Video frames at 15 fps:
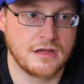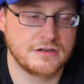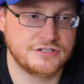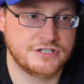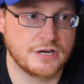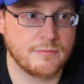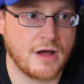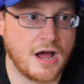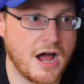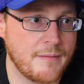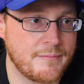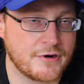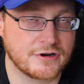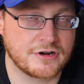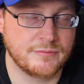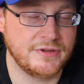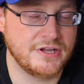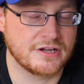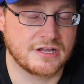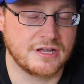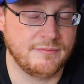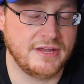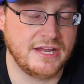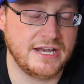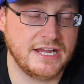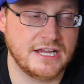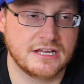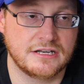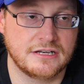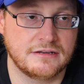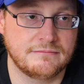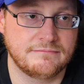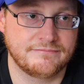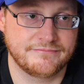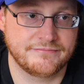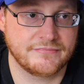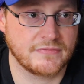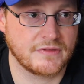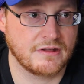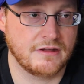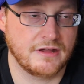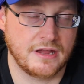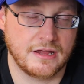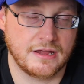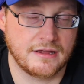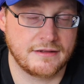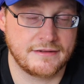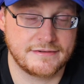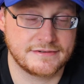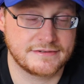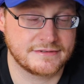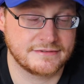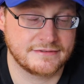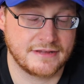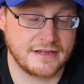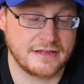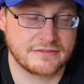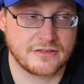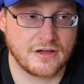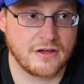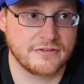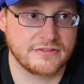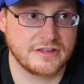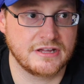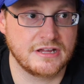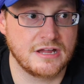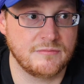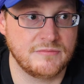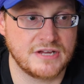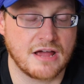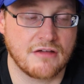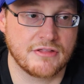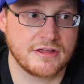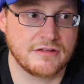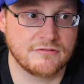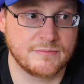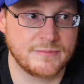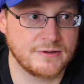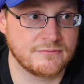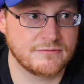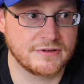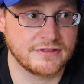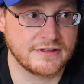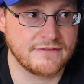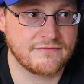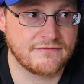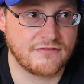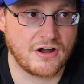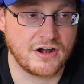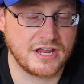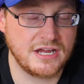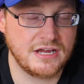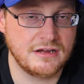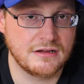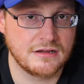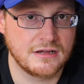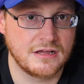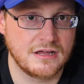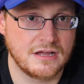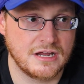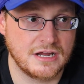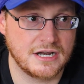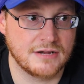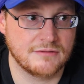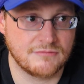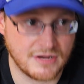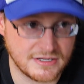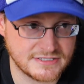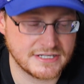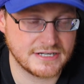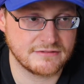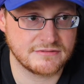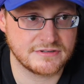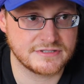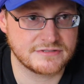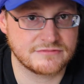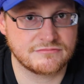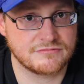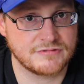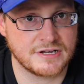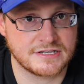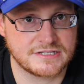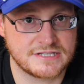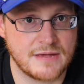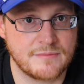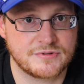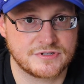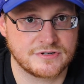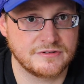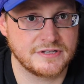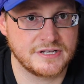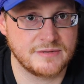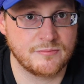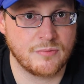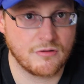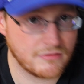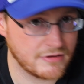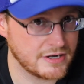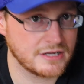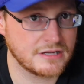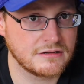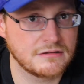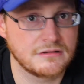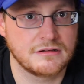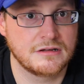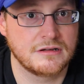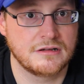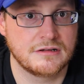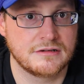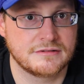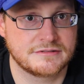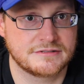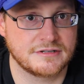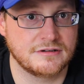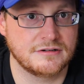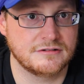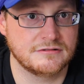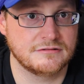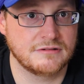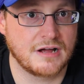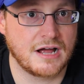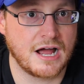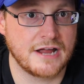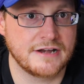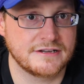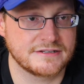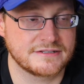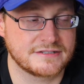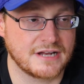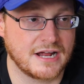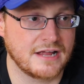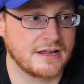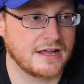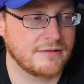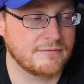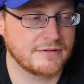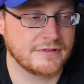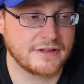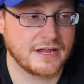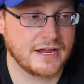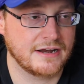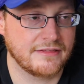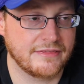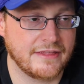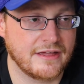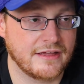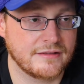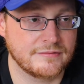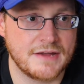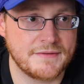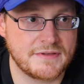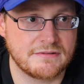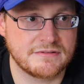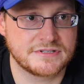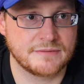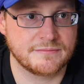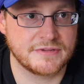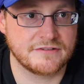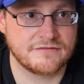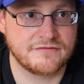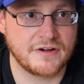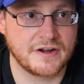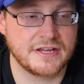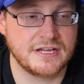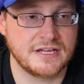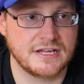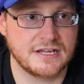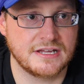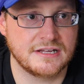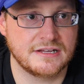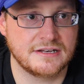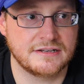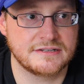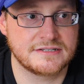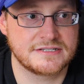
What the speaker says: Jim Hopper could be a comedian and they thought that him yelling would be really funny, and it wasn't. It was exceptionally boring. So I really hated that. If there was something funny in